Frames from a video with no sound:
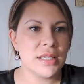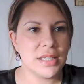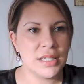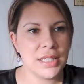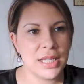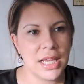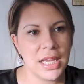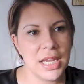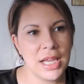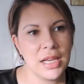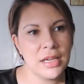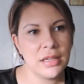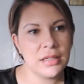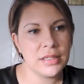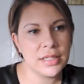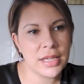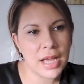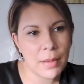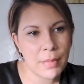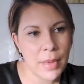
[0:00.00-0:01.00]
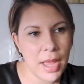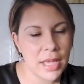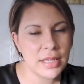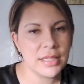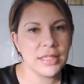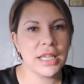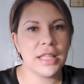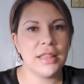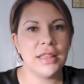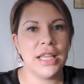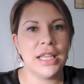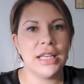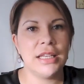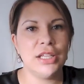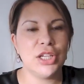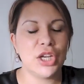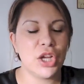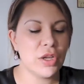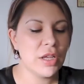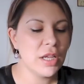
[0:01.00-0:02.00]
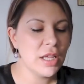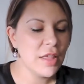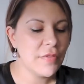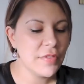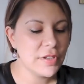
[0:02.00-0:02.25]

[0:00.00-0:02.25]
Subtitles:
sateen and damask, and then, you know,